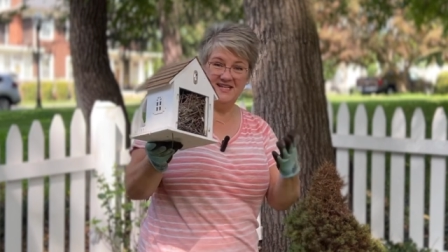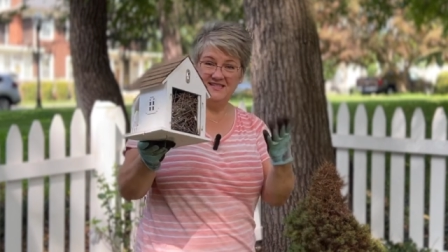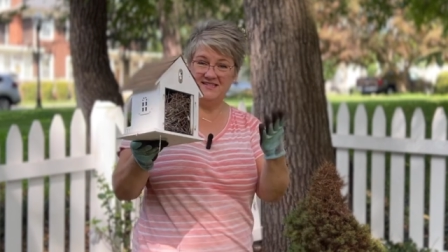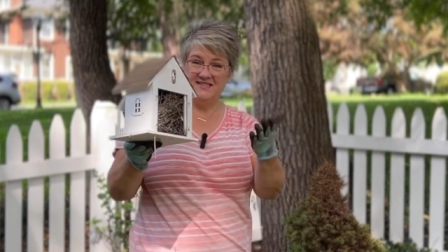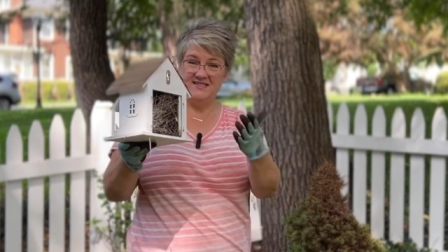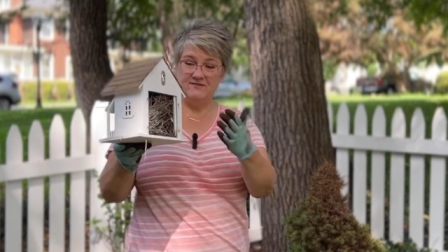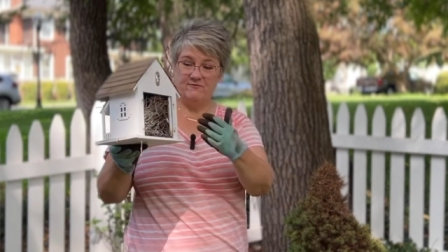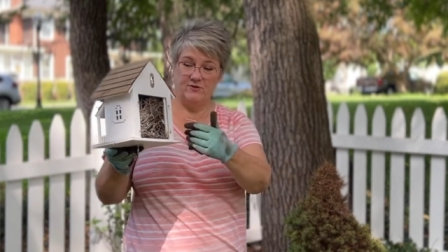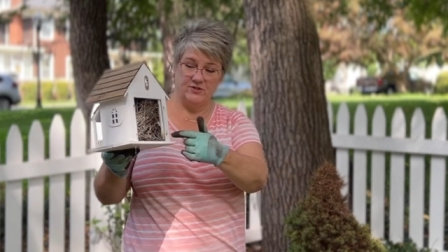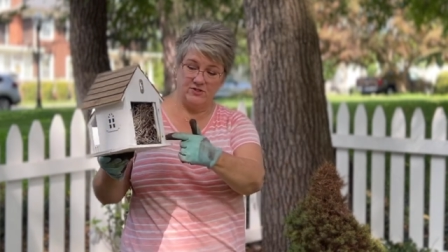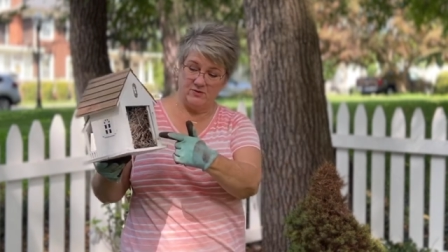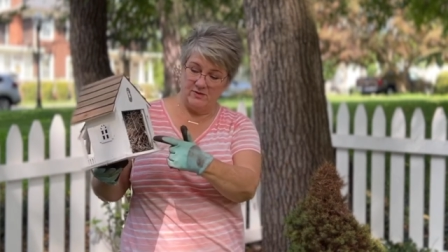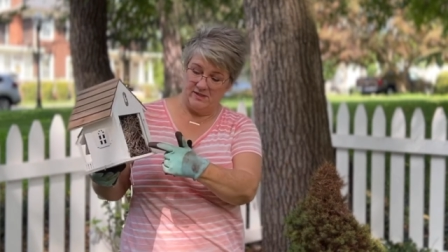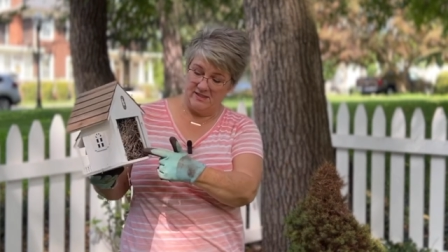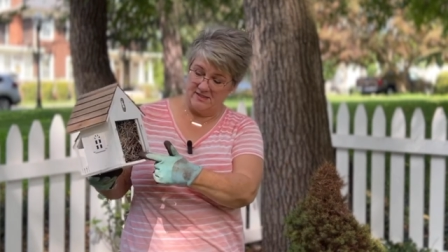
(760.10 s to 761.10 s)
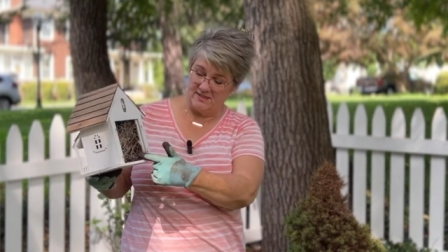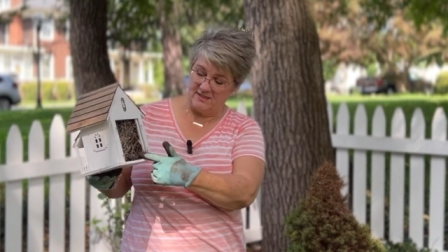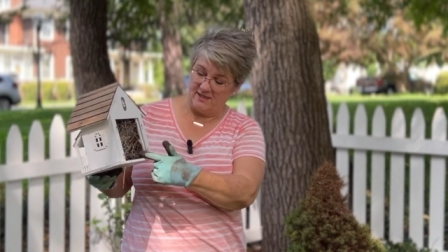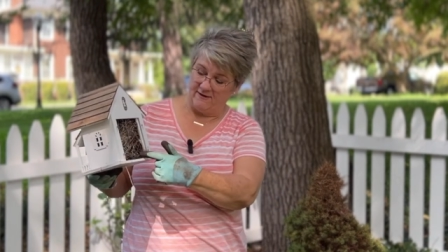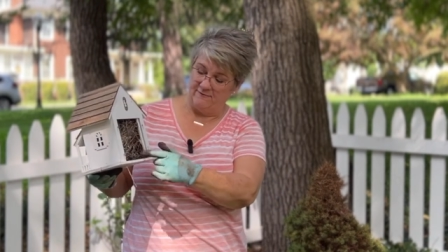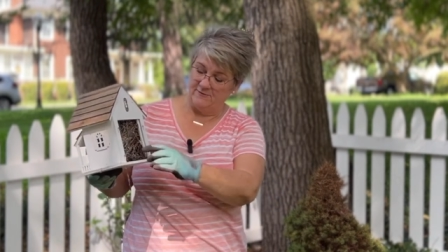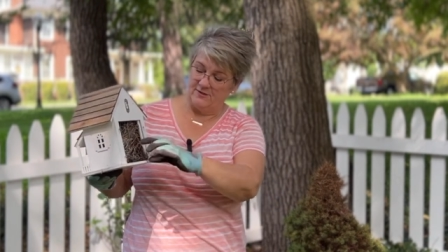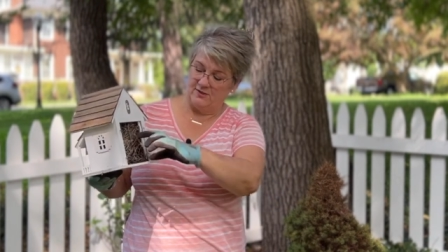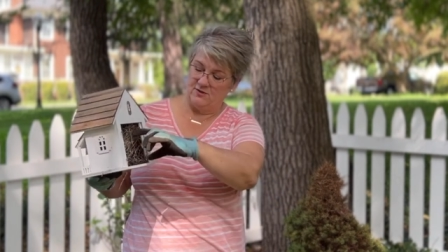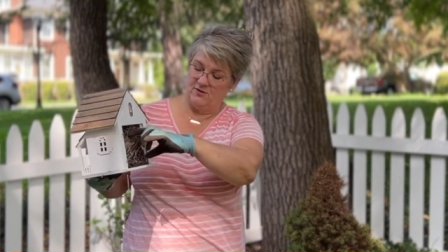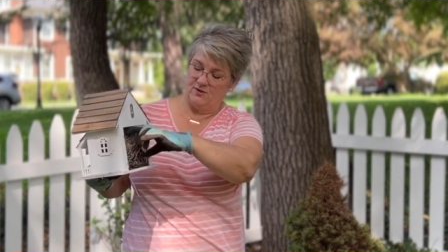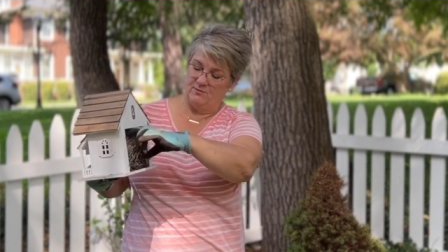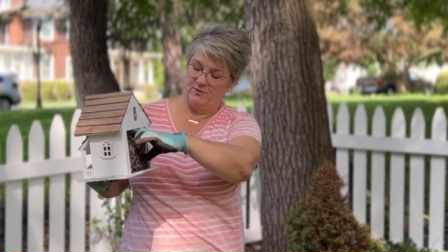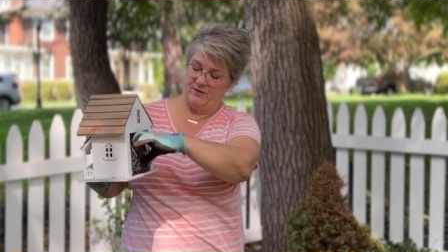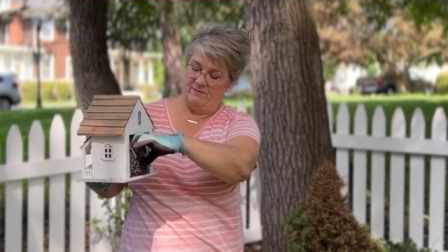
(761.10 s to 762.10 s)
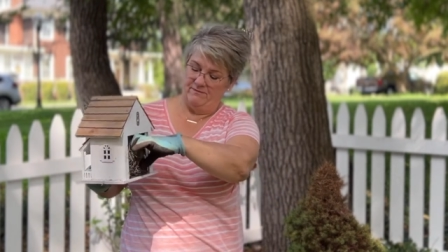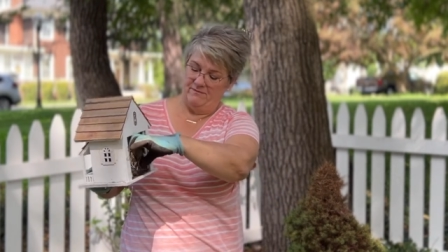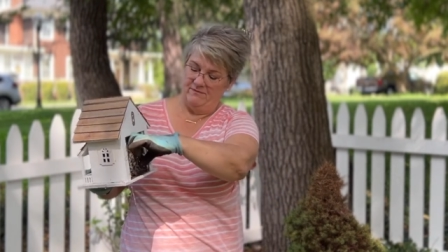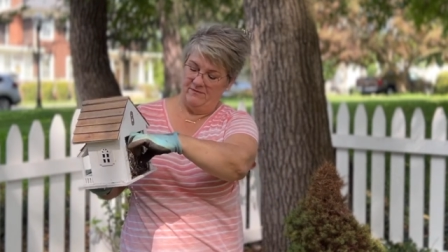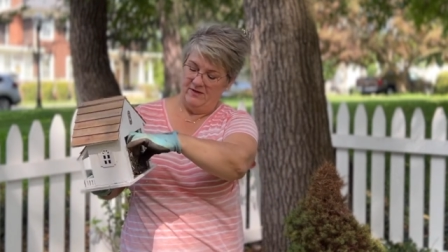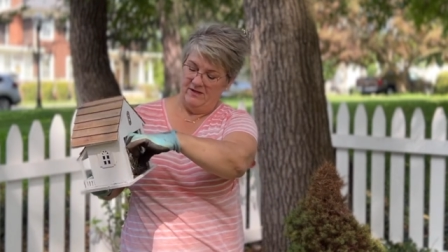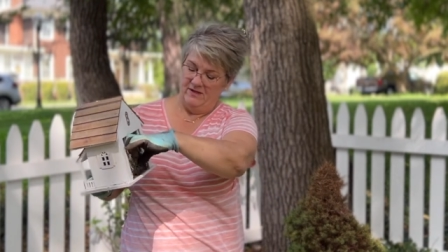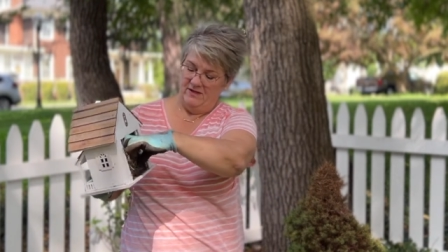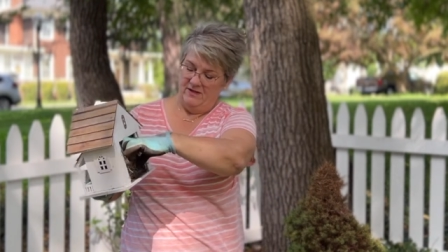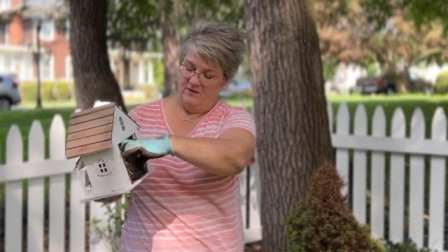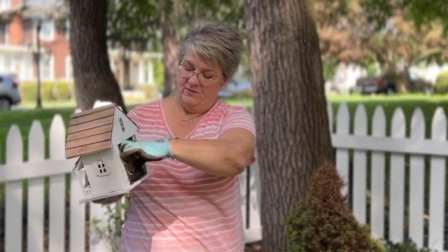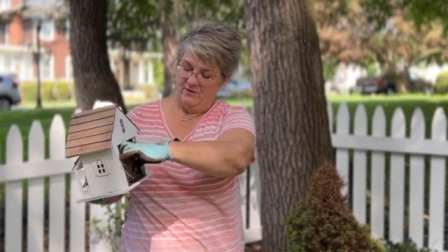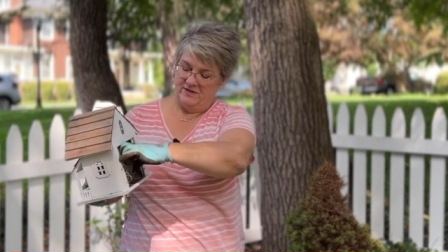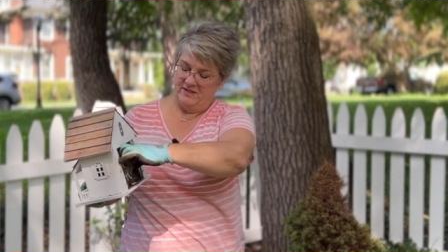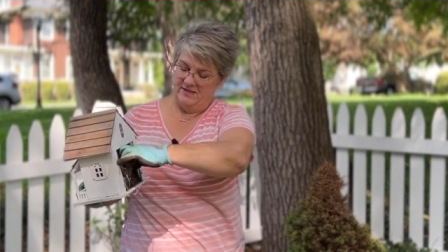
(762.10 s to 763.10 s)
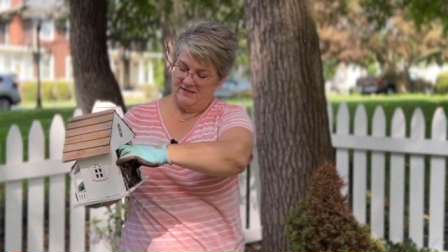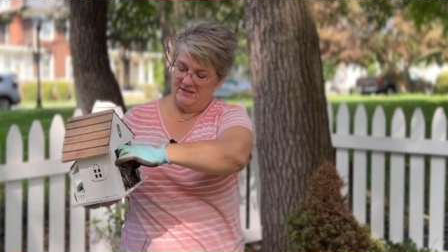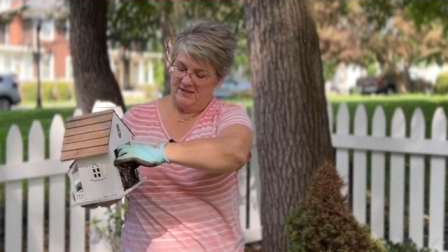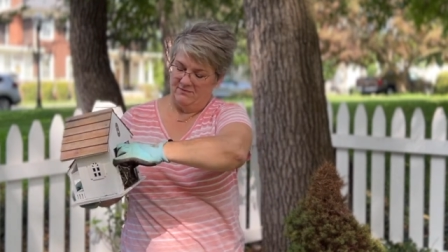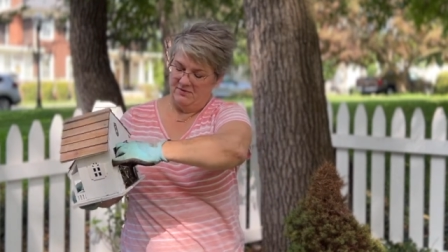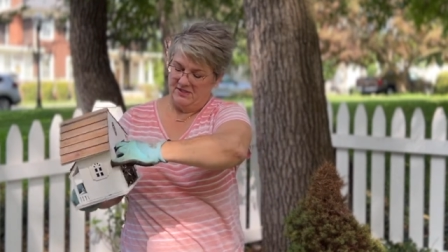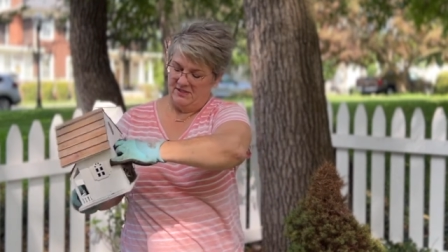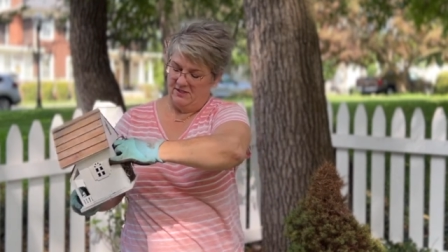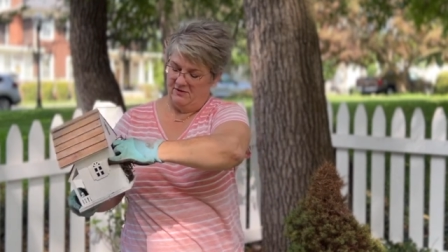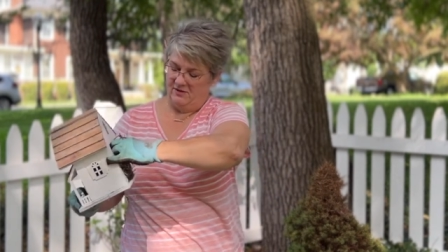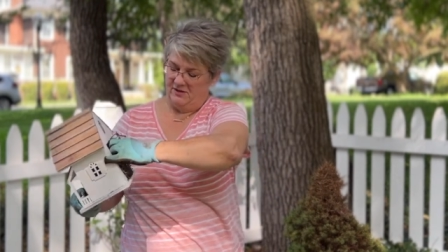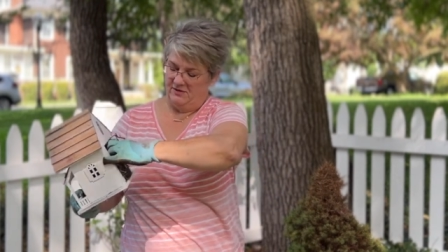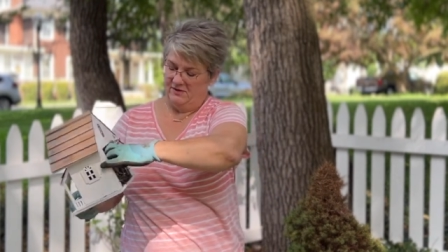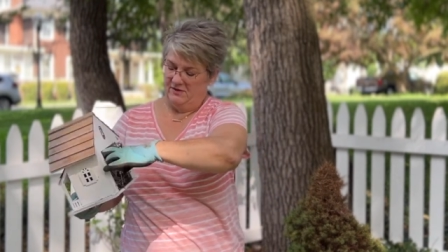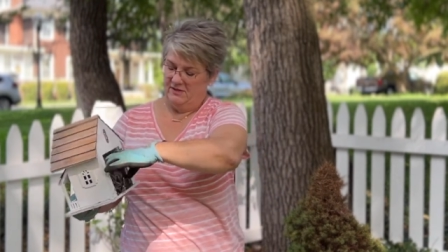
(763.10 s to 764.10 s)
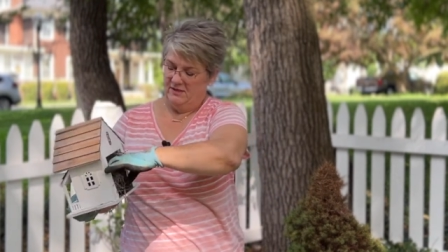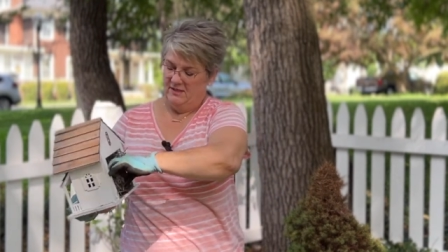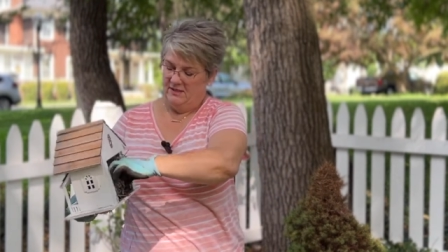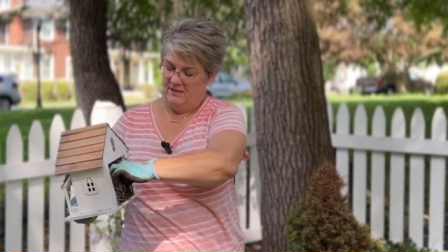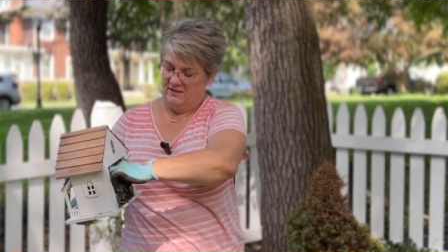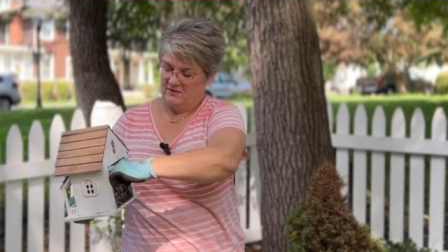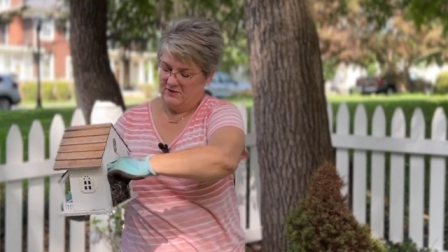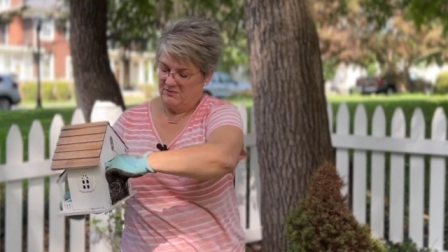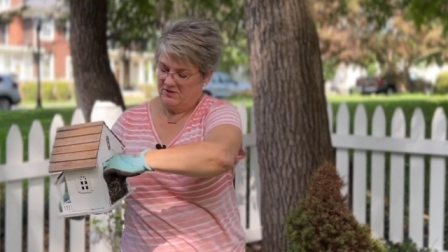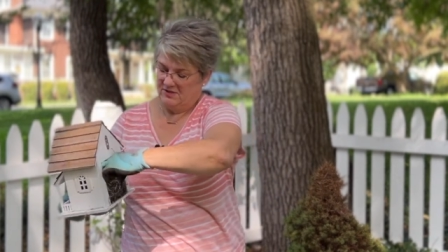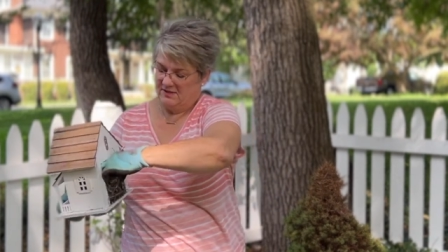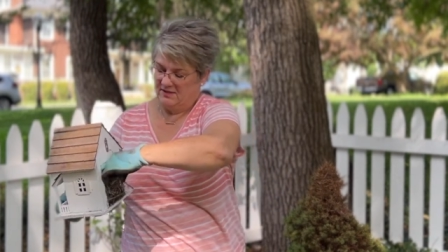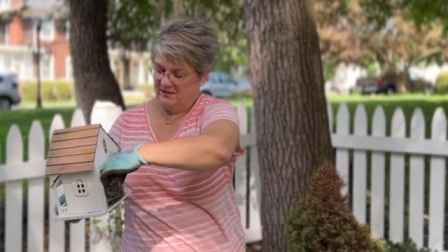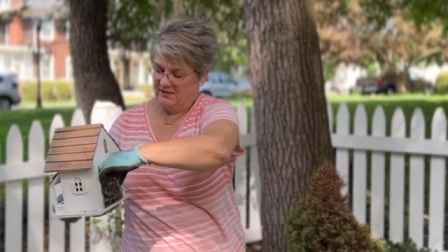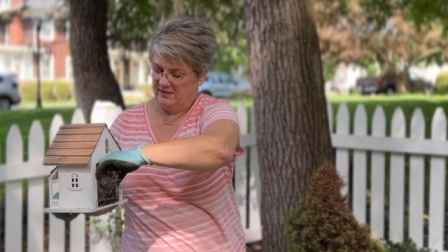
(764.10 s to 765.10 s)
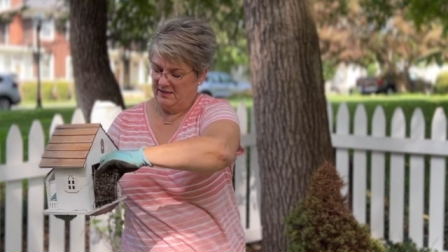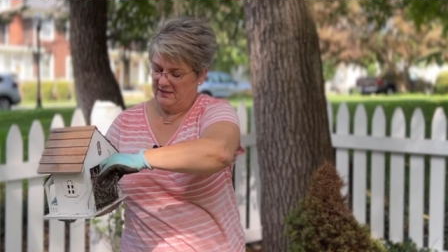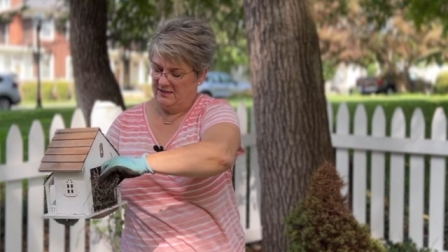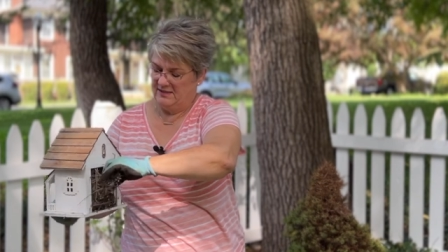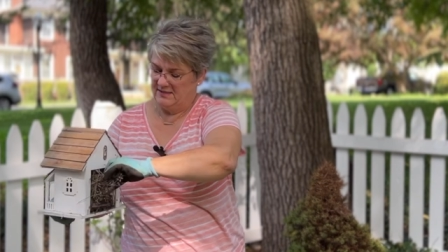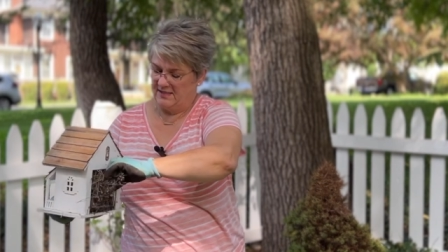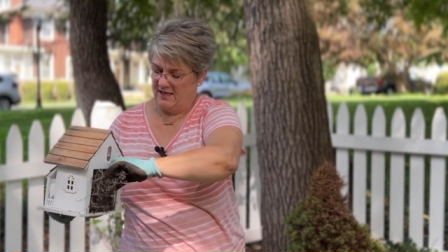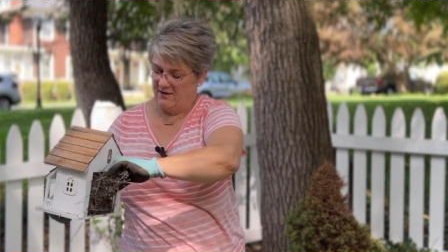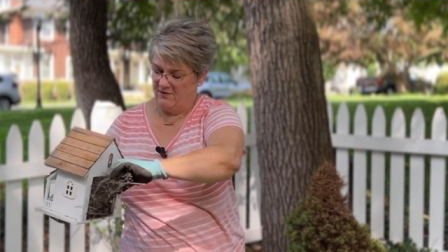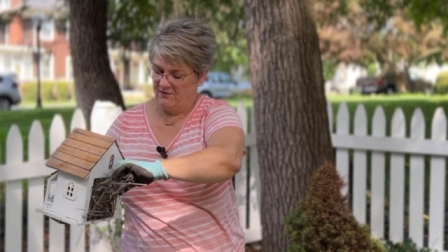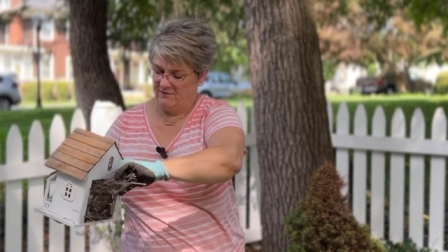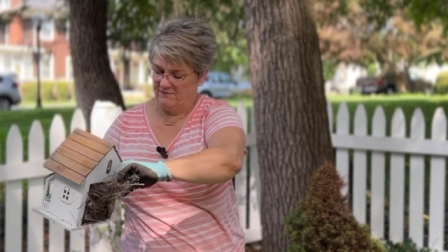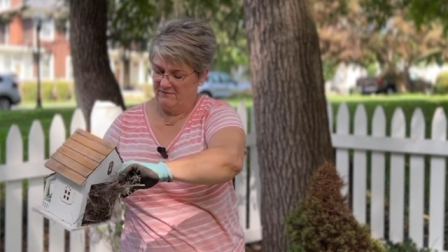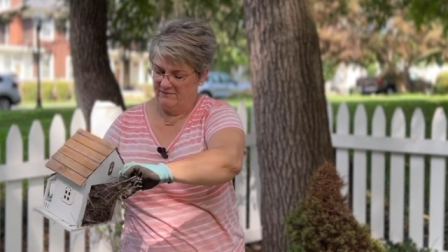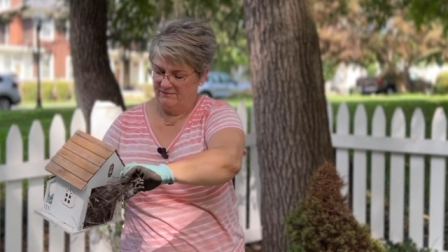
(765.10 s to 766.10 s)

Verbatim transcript: nest is virtually stuffed to the brim with nesting material. So I'm just going to clean this out